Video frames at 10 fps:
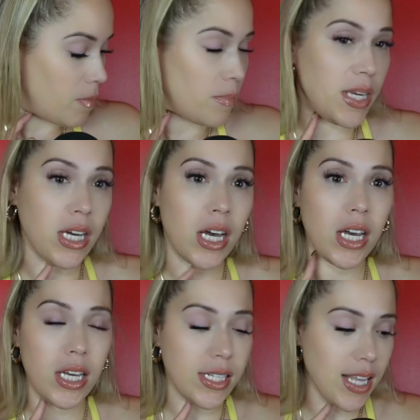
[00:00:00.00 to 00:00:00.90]

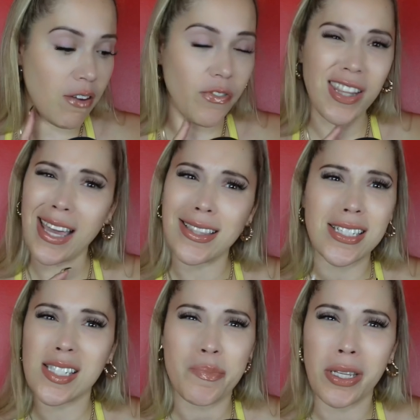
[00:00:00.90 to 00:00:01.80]
because I feel like this
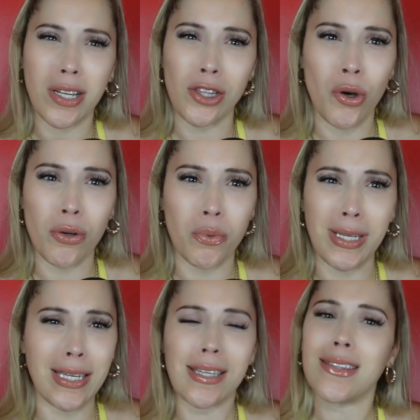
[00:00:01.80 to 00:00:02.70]
has been a long
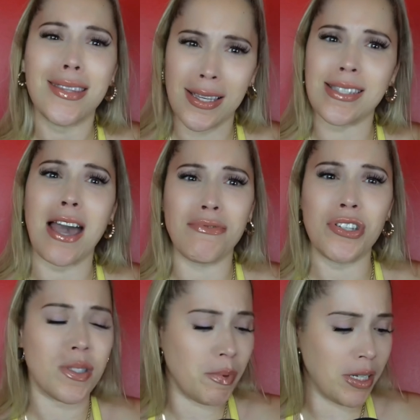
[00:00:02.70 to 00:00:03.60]
week. Things have
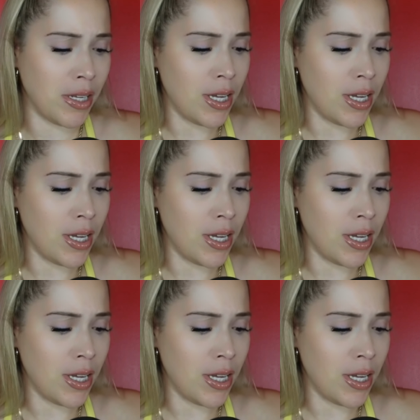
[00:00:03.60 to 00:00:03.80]
just been